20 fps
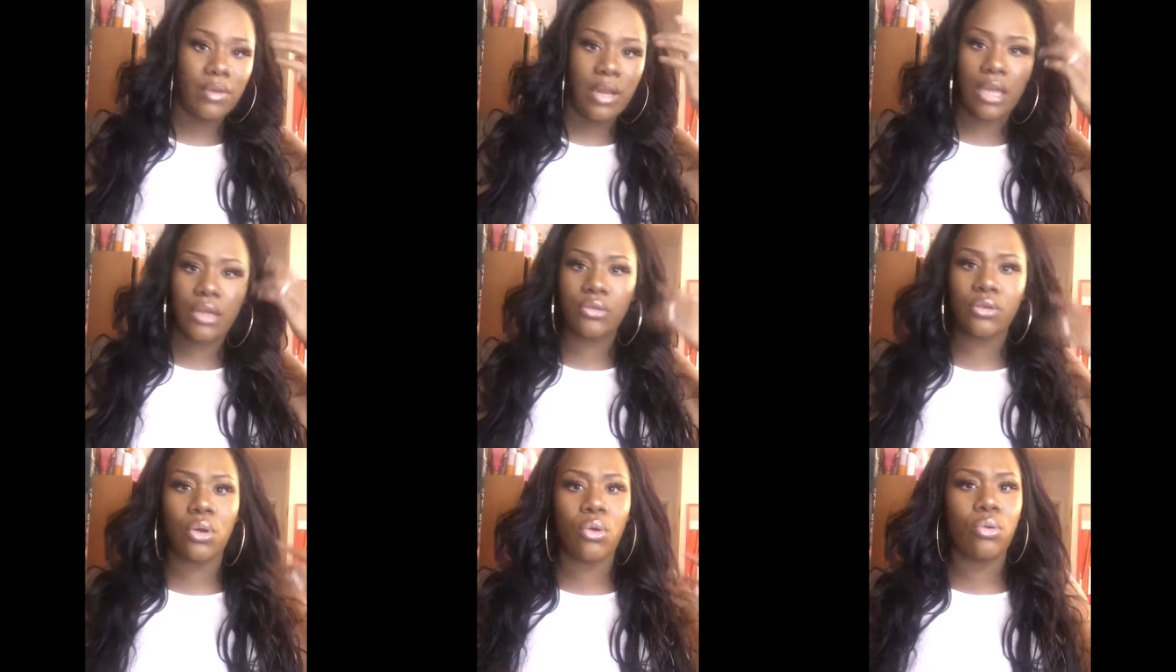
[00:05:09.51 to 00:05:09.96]

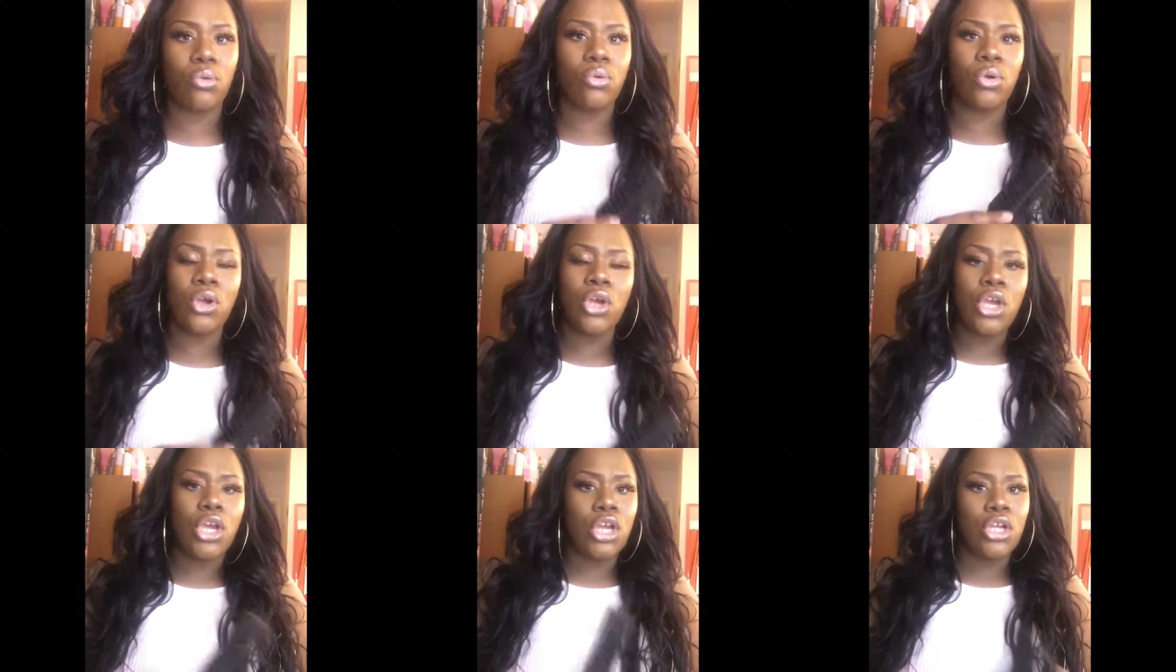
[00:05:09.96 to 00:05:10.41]
Like no
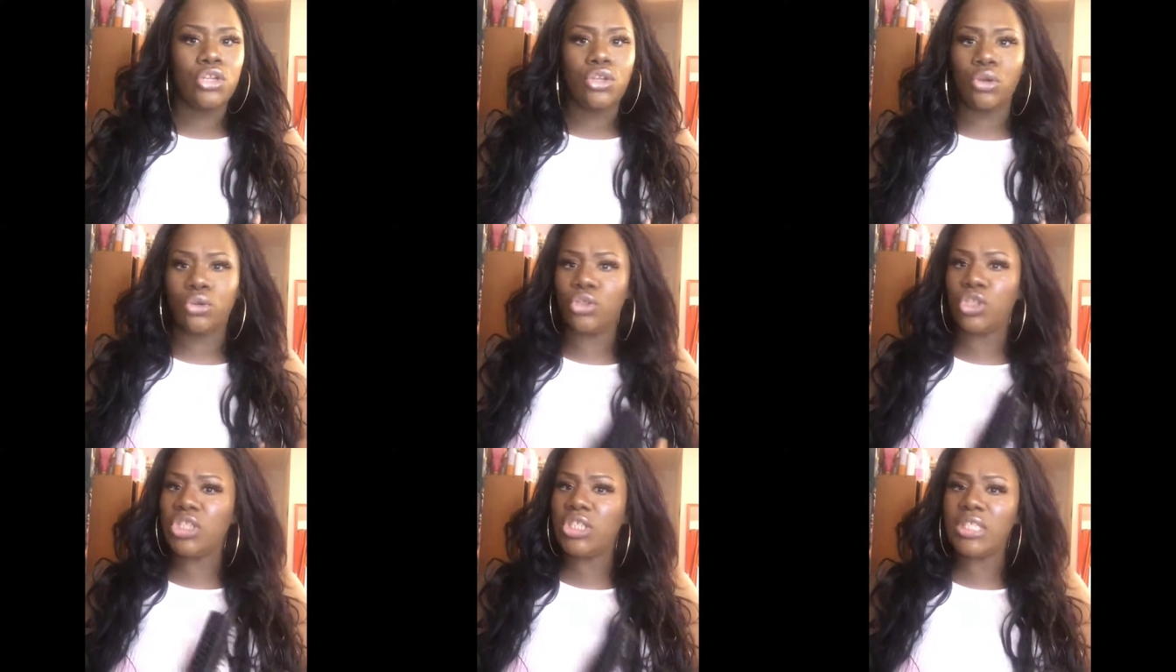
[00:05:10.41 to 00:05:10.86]

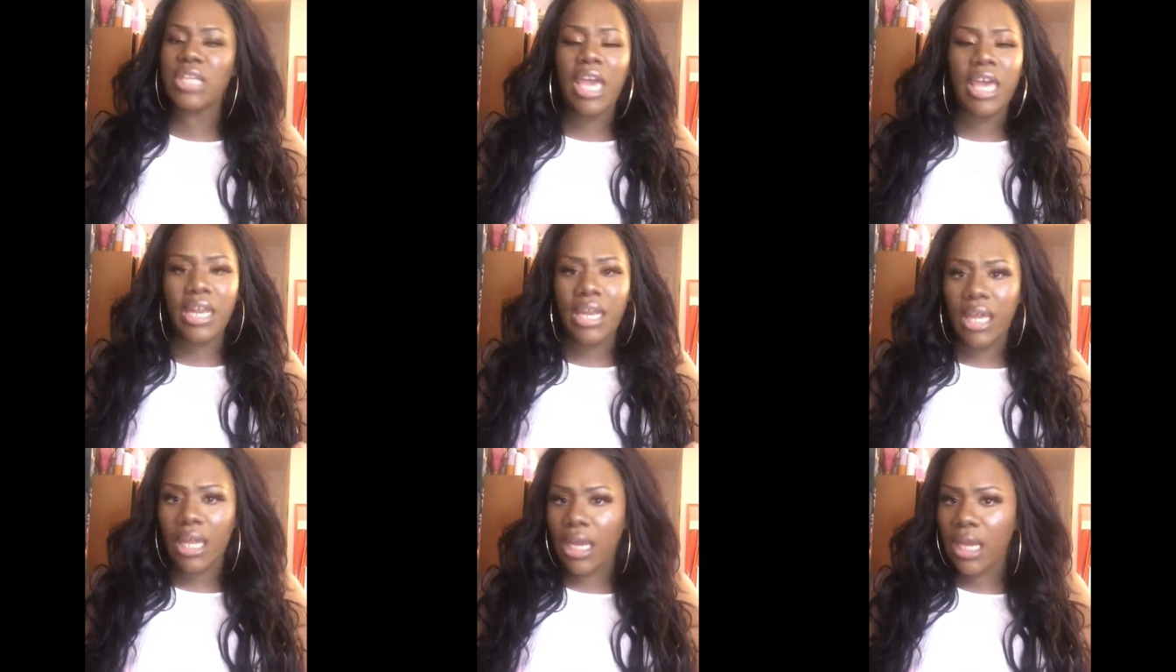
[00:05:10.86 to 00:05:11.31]
no
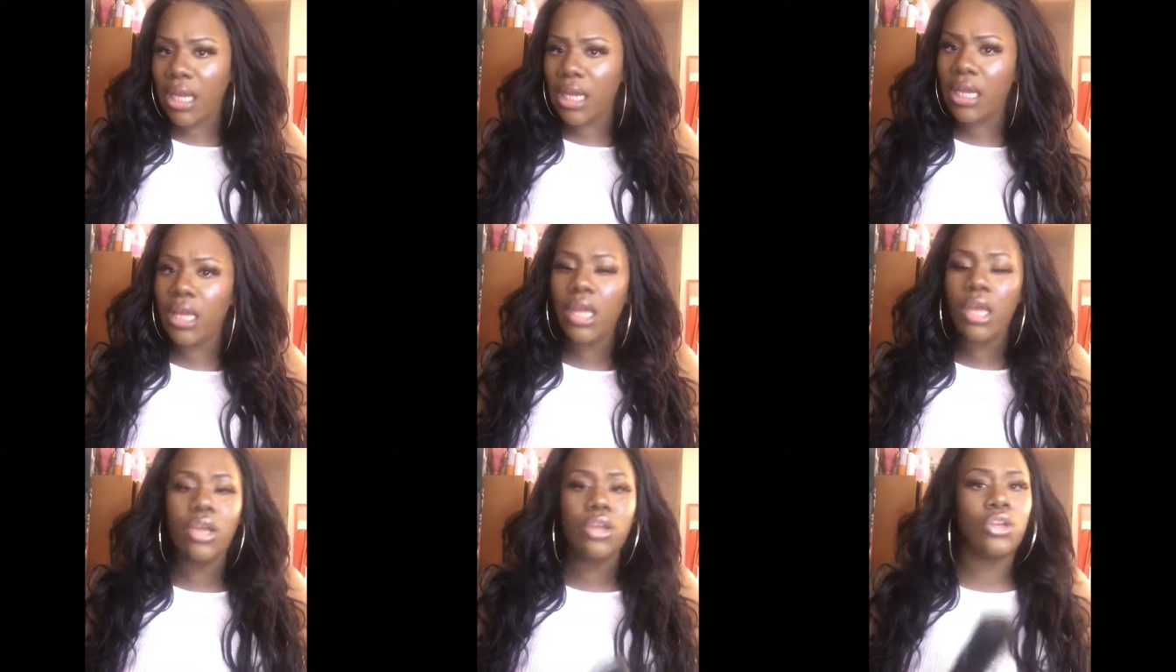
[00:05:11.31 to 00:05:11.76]

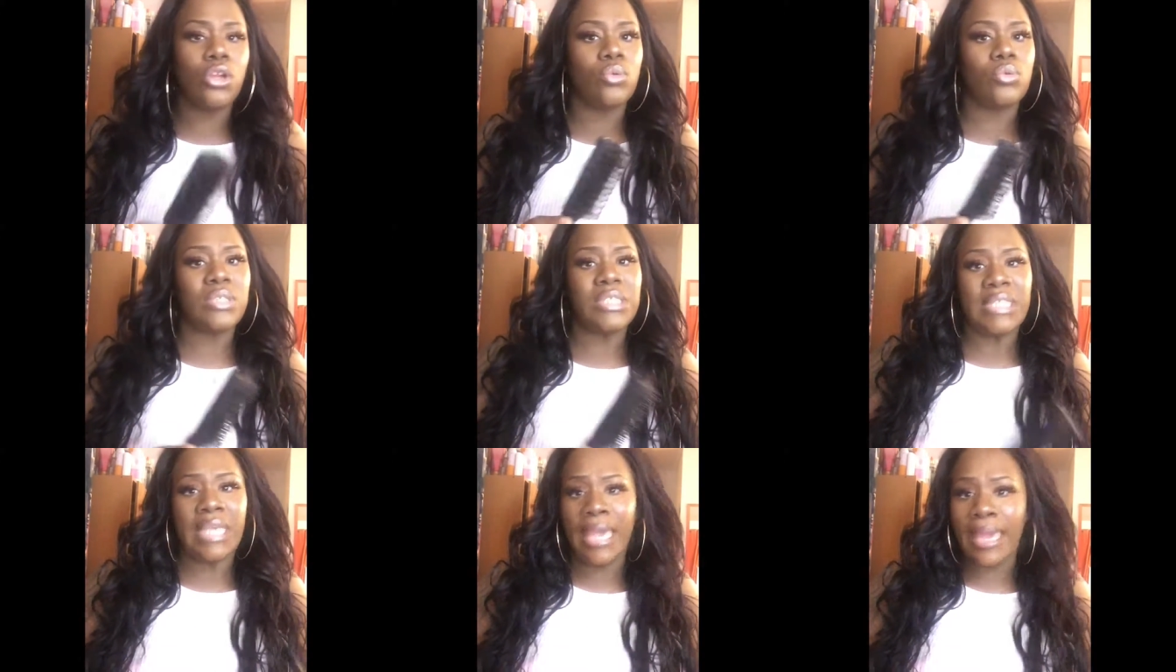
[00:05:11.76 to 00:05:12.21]
shedding, no
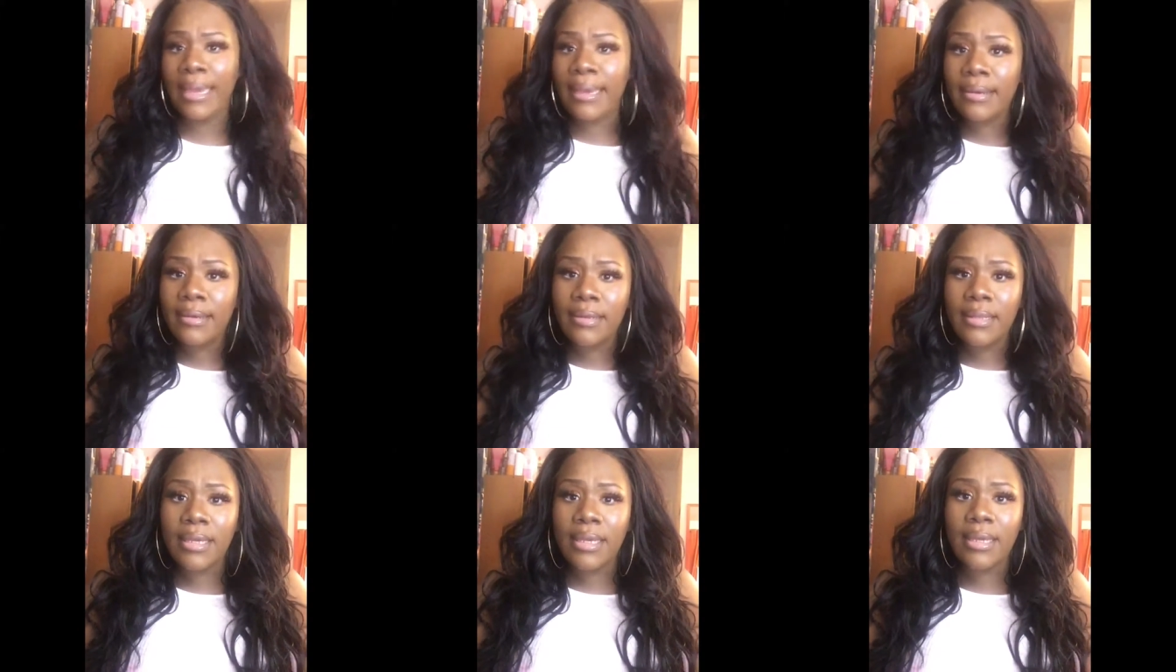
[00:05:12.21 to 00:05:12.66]

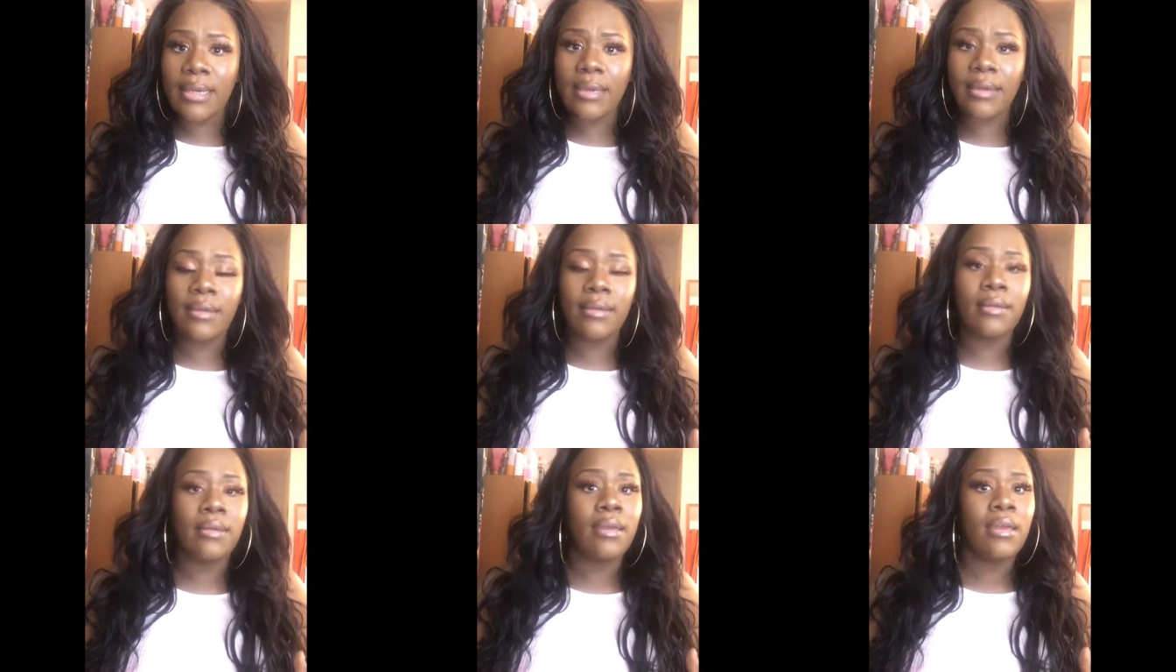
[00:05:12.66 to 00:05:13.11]

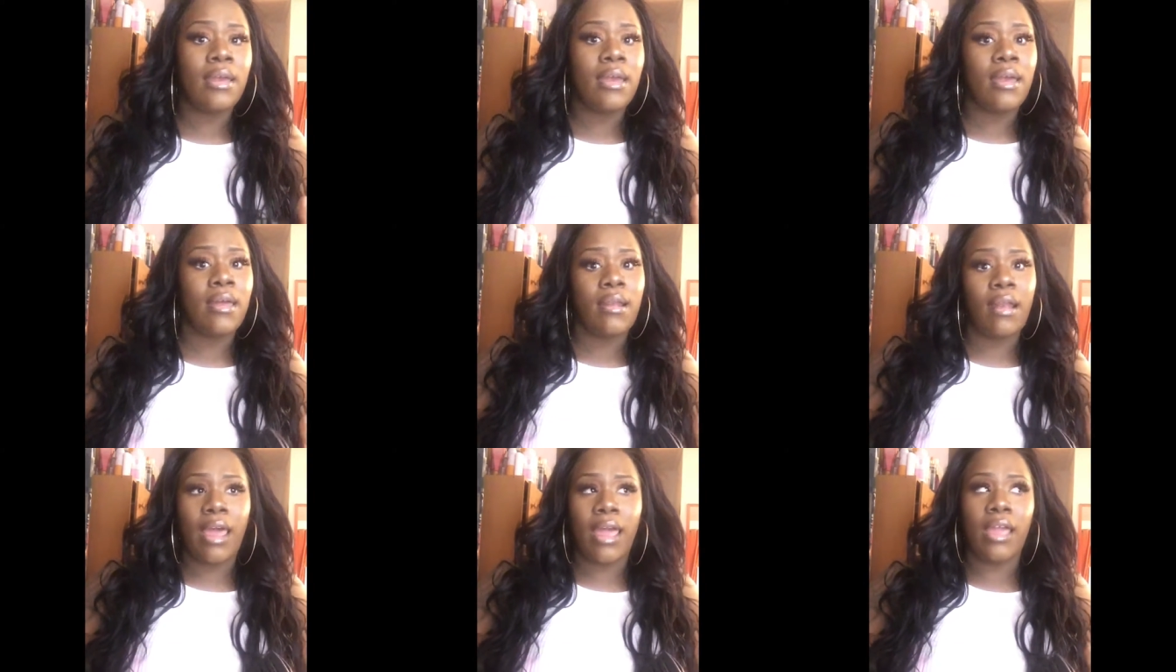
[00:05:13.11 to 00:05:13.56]
tangling,
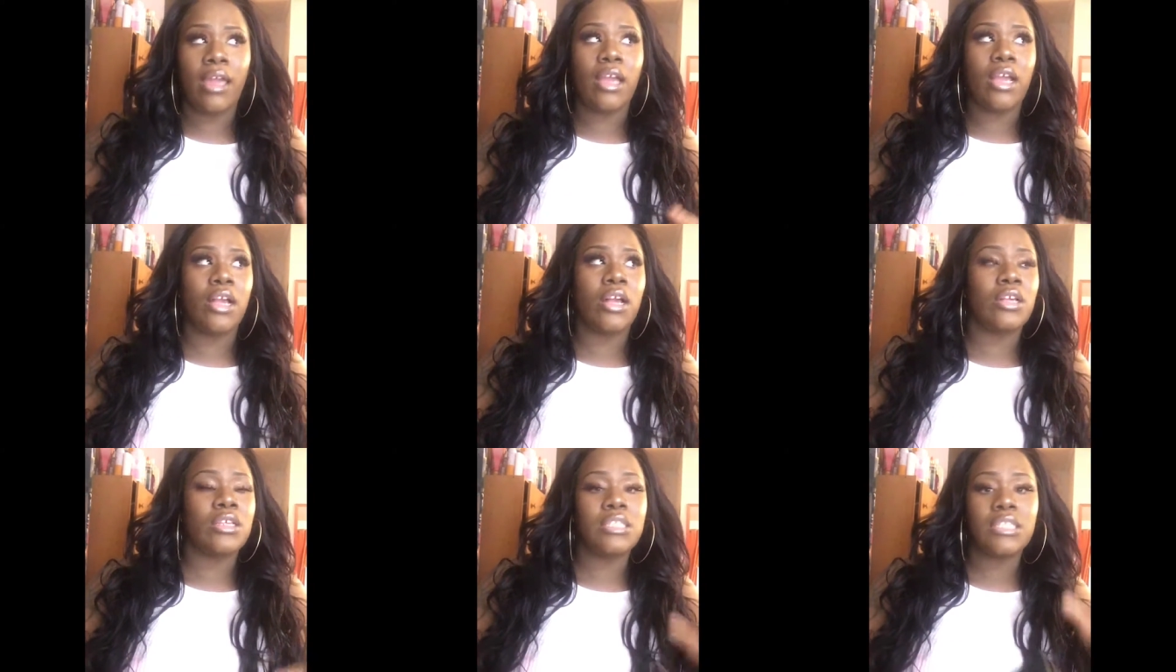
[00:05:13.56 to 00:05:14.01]
like
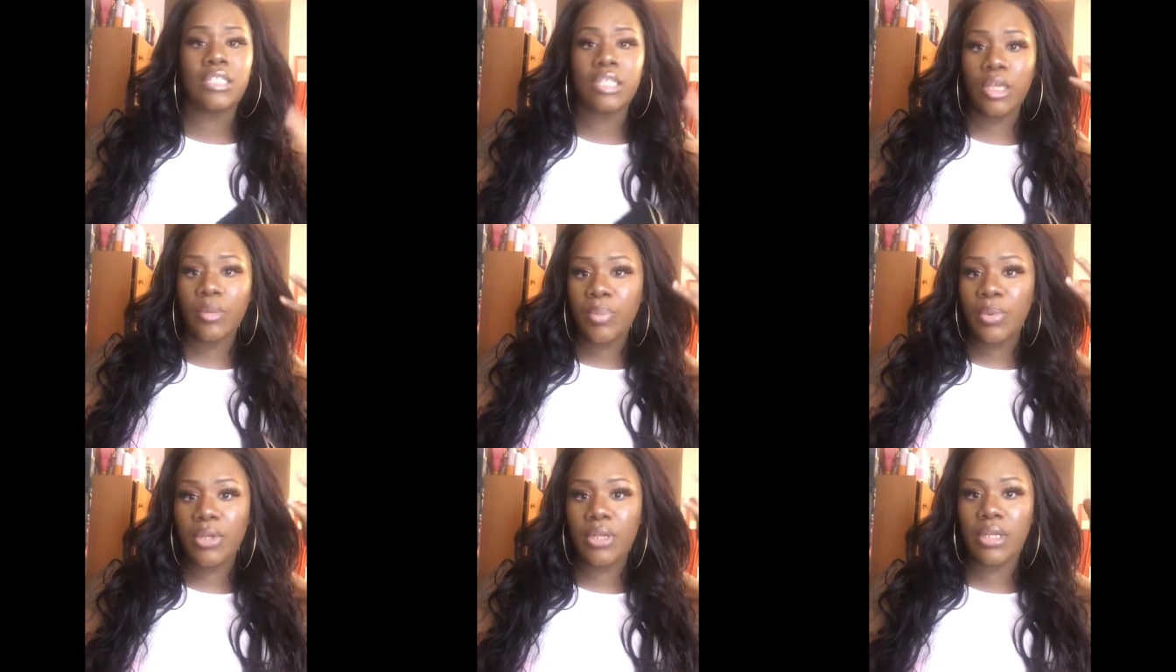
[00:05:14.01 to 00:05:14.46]

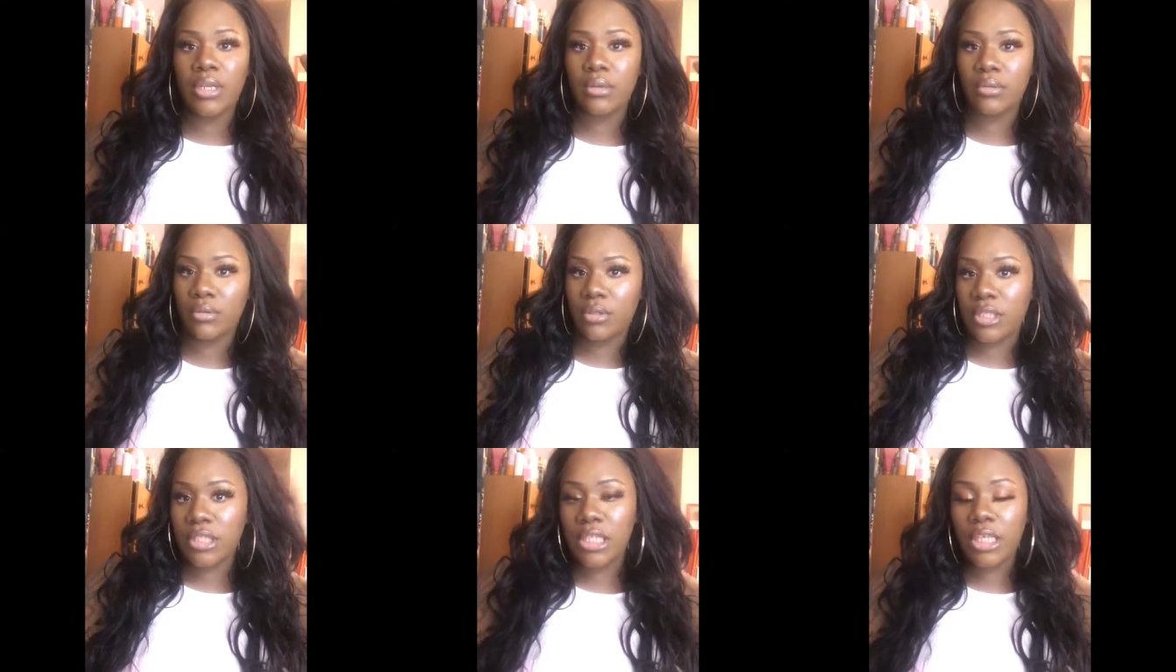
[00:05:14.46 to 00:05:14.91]
sleeping in,
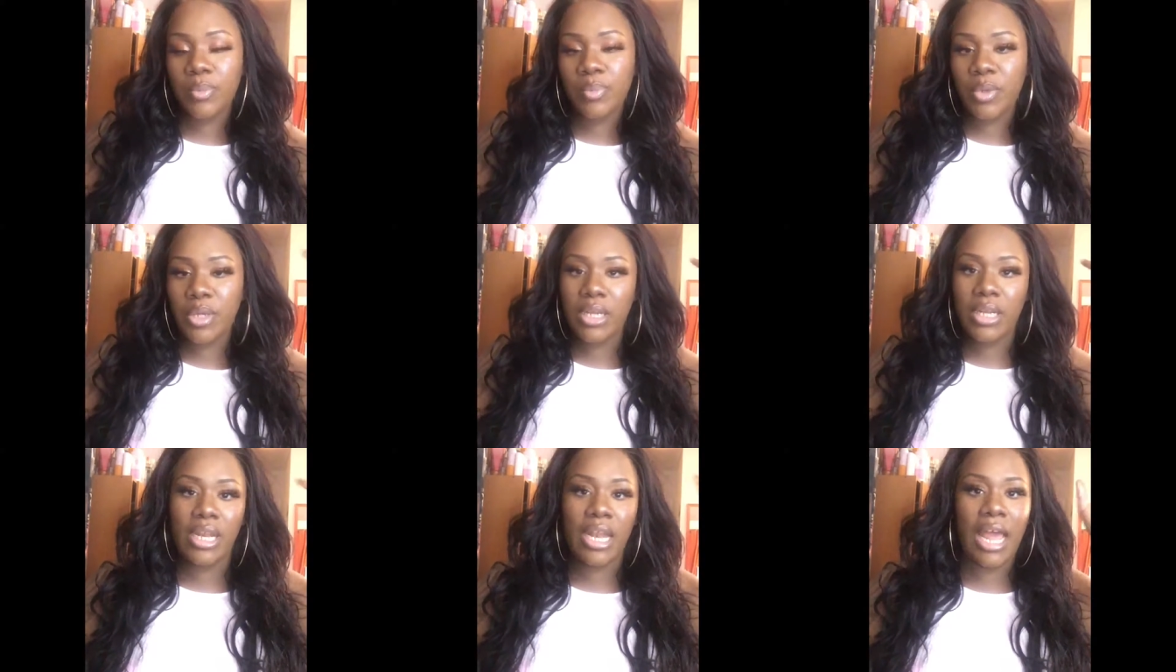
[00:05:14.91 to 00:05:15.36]
sleeping
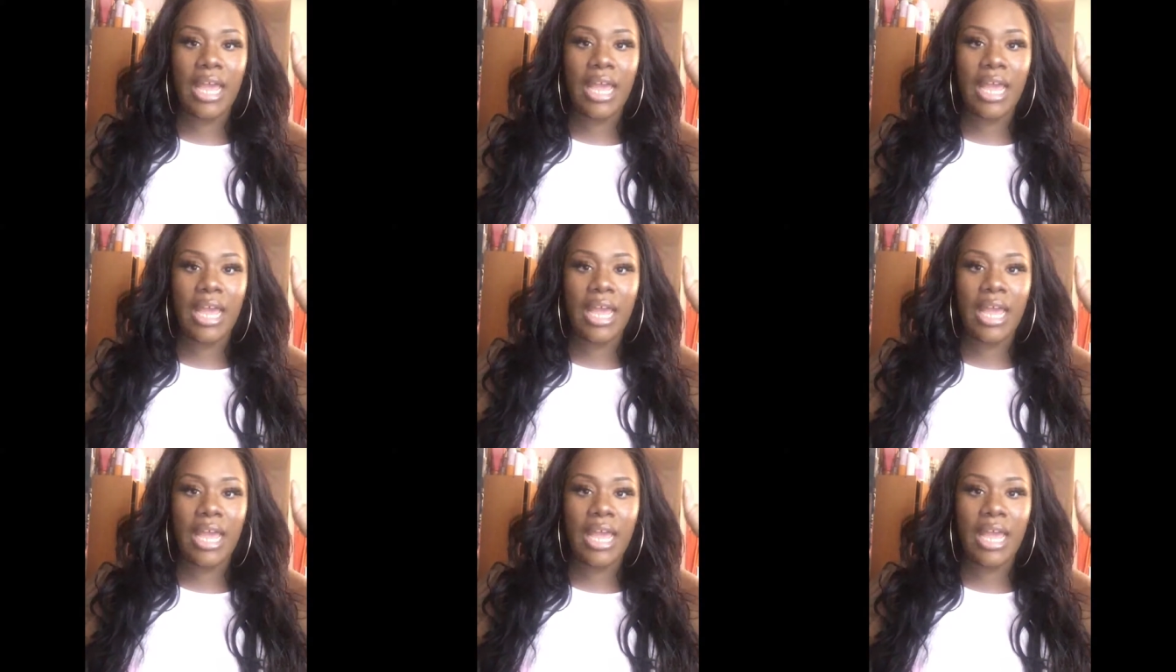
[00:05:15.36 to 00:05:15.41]
in it.